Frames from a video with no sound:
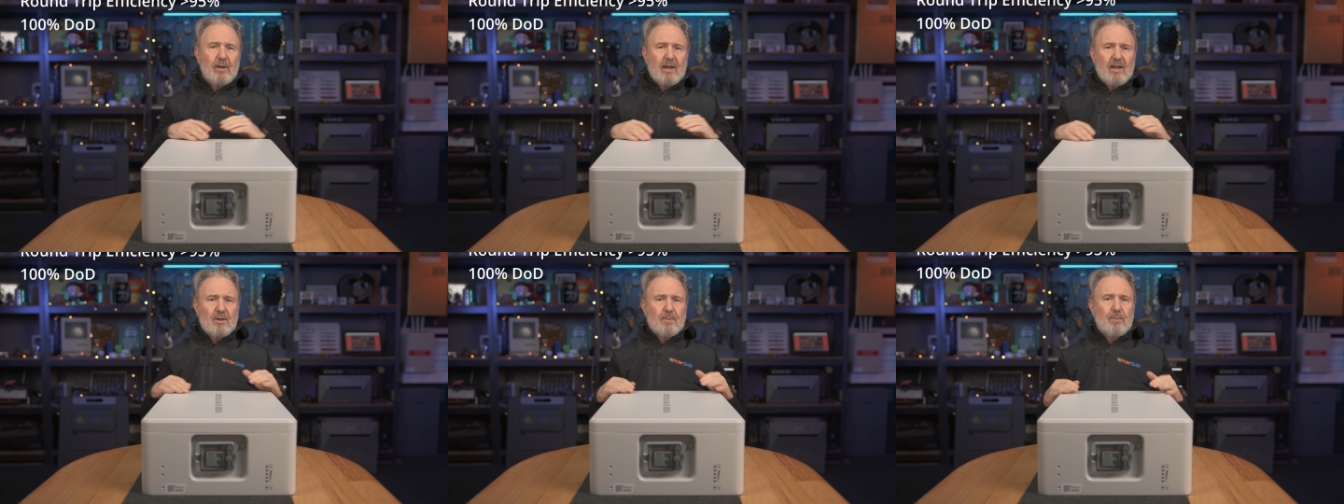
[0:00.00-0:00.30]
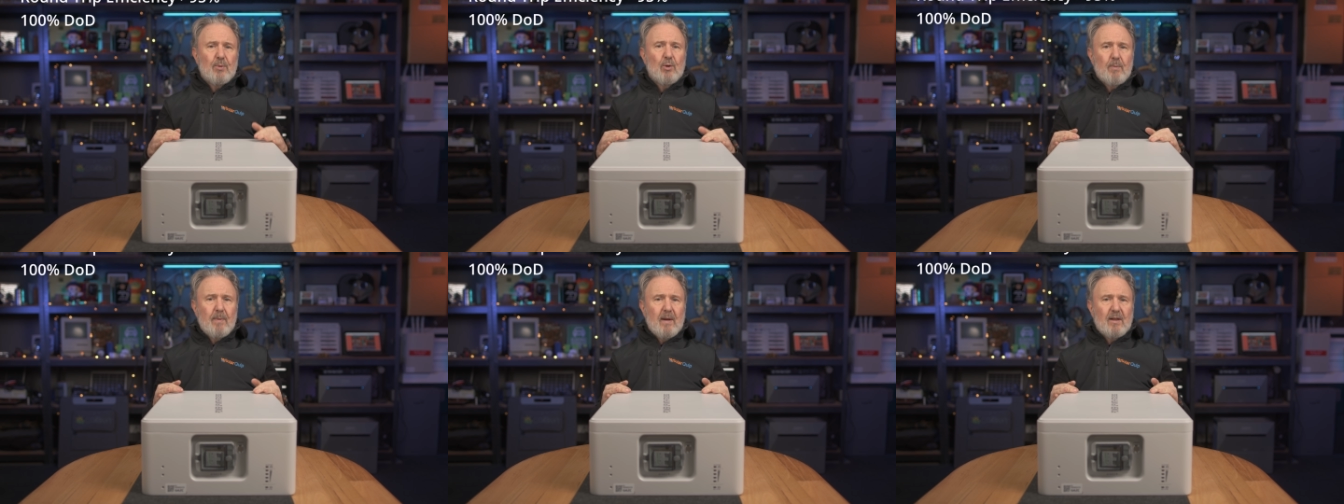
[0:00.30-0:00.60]
hours
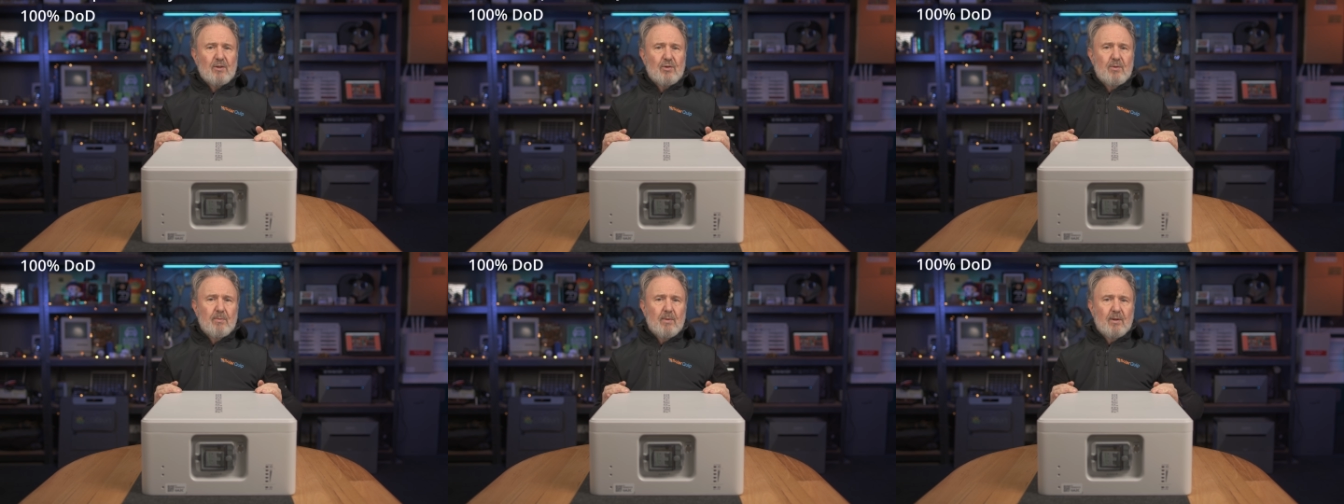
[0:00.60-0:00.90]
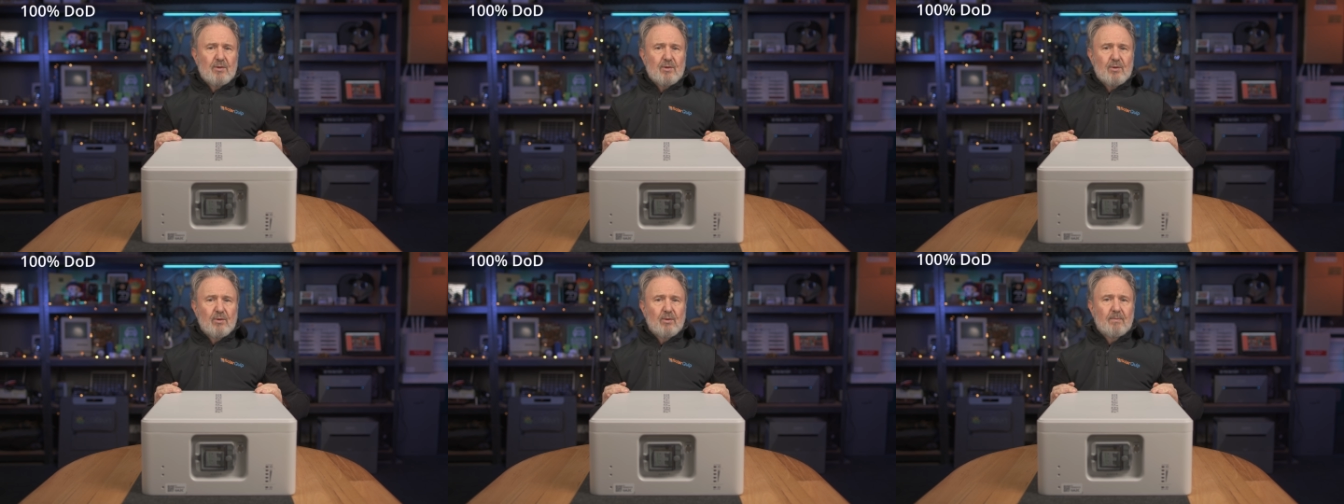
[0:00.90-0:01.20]
per battery
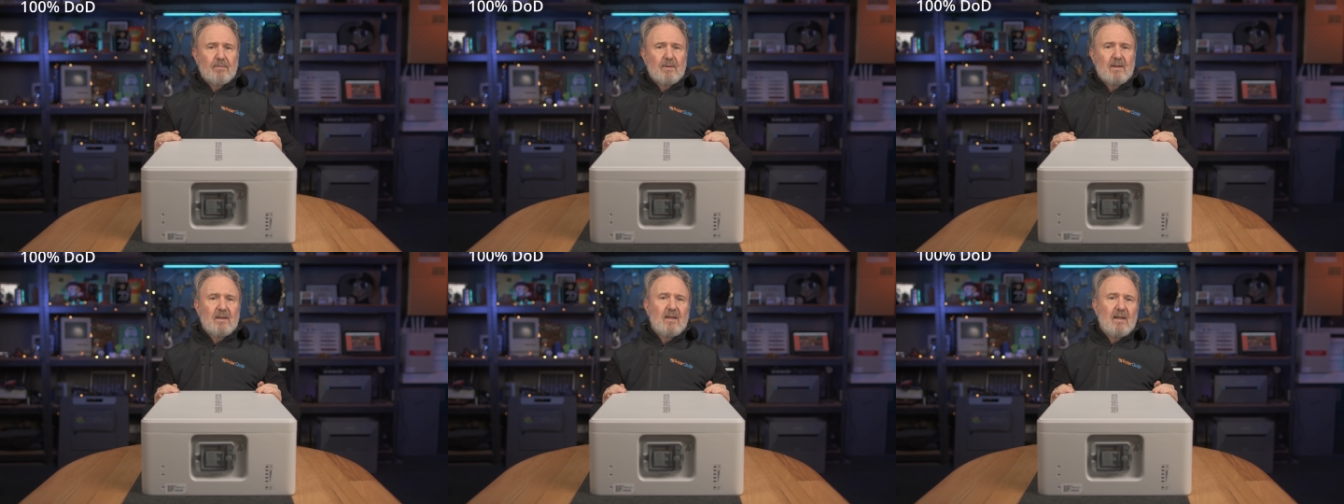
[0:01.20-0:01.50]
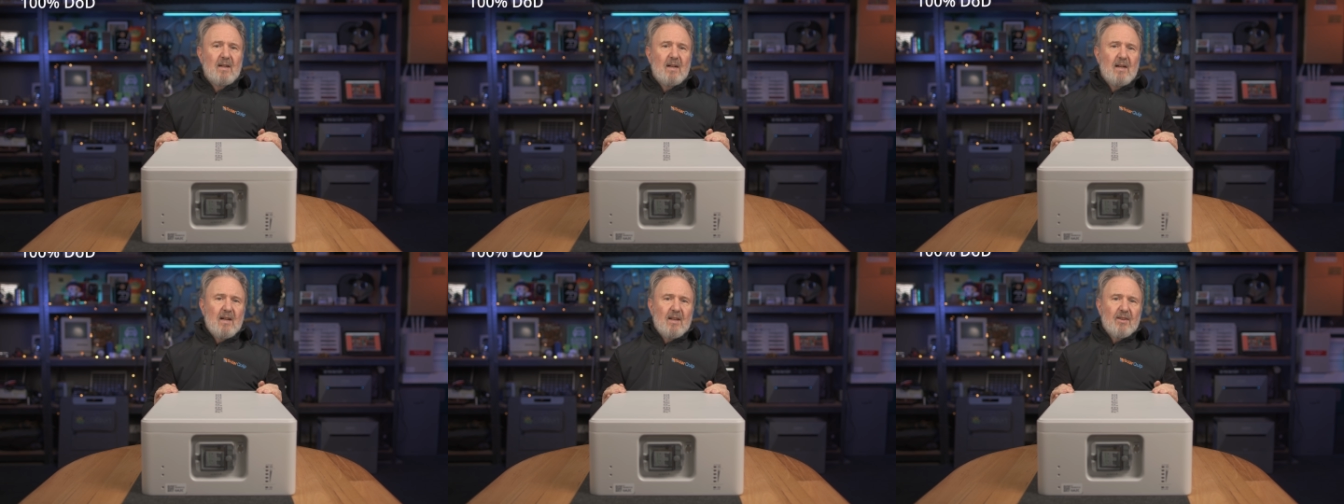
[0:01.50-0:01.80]
module.
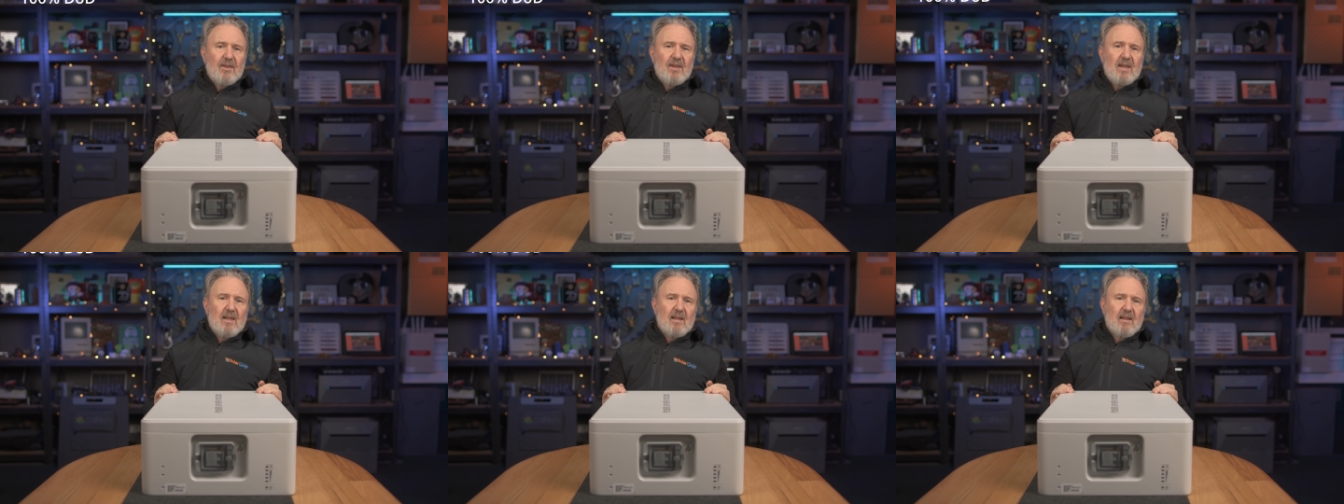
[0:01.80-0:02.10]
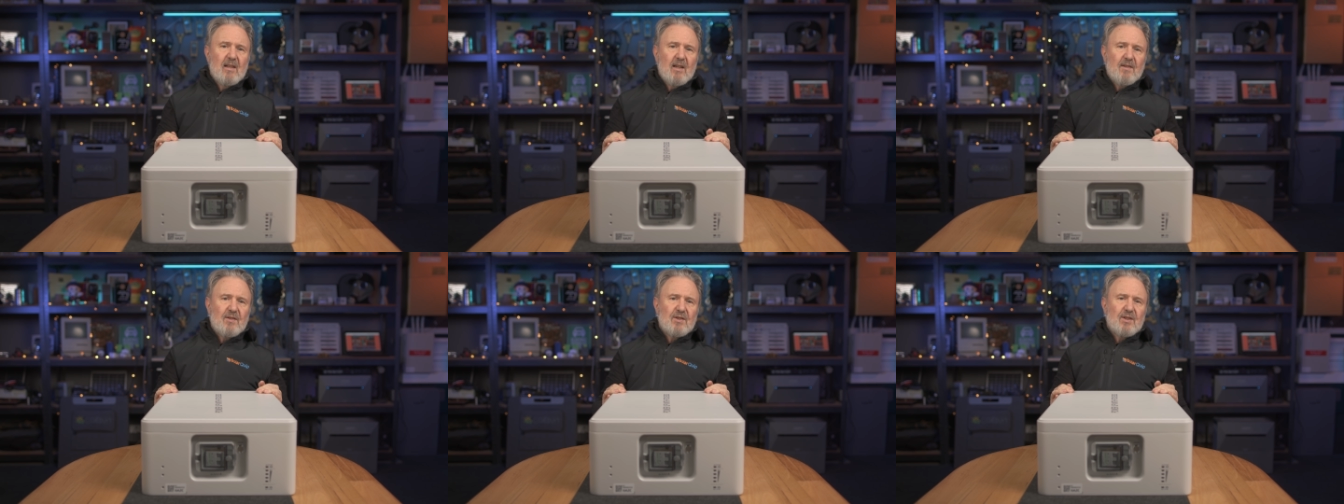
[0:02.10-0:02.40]
The
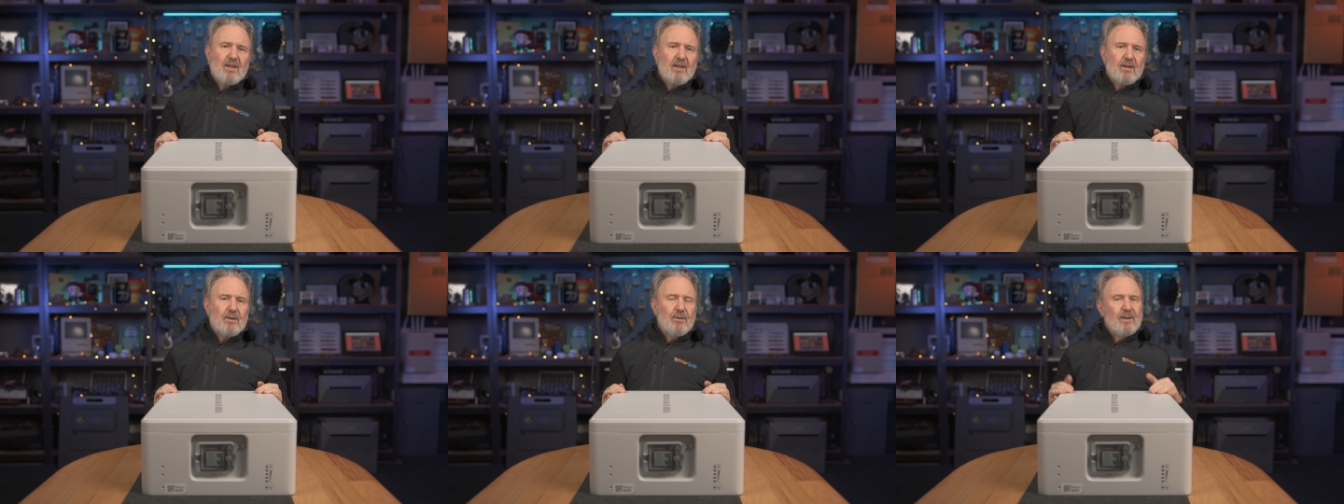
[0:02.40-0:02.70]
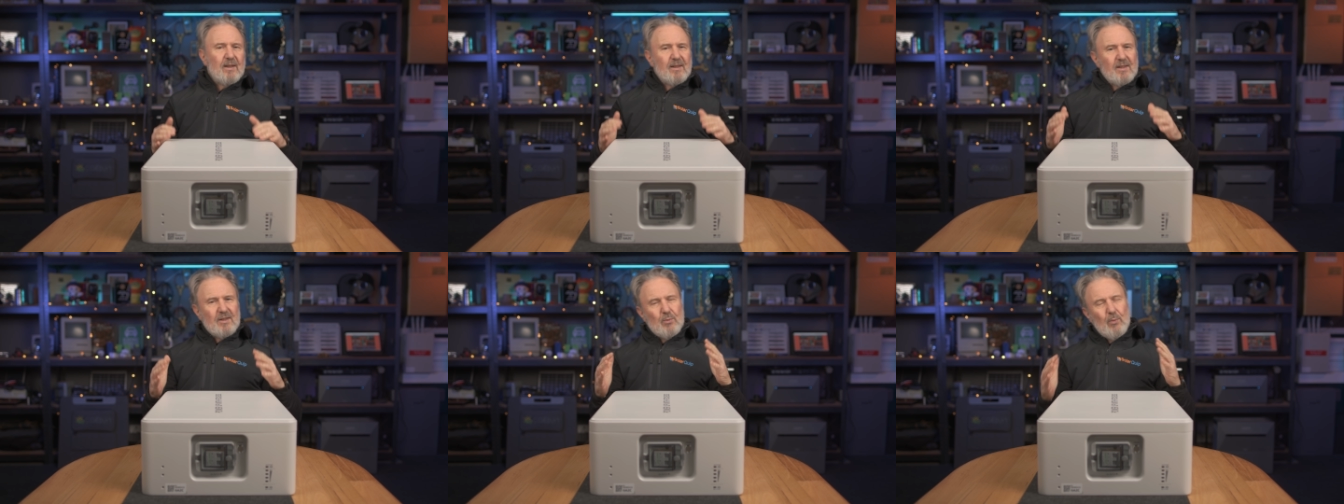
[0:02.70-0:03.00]
life cycle,
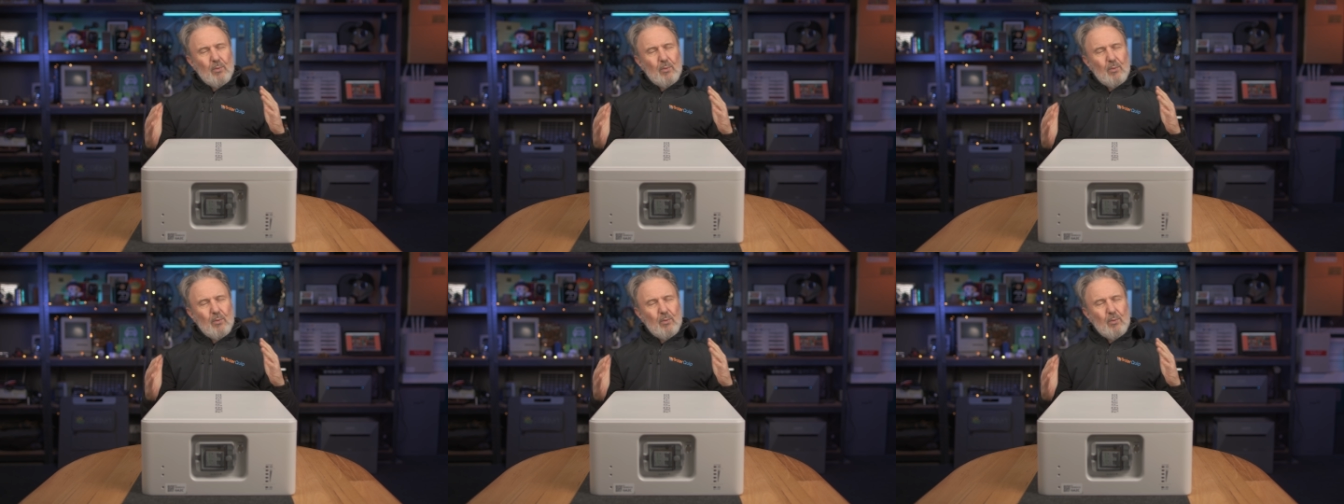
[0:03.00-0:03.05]
now there's